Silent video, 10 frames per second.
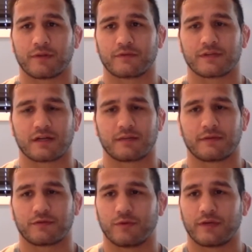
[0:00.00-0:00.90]
You're talking
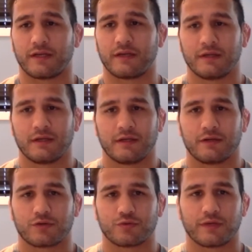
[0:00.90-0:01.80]
about 20
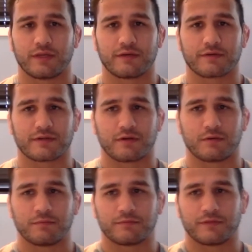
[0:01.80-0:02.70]
years
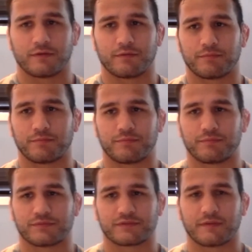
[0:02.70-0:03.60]
ago,
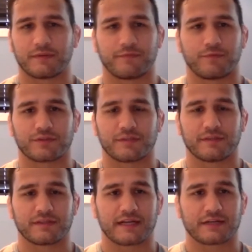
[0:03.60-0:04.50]
before some of
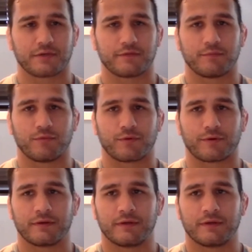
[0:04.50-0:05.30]
these guys were even born.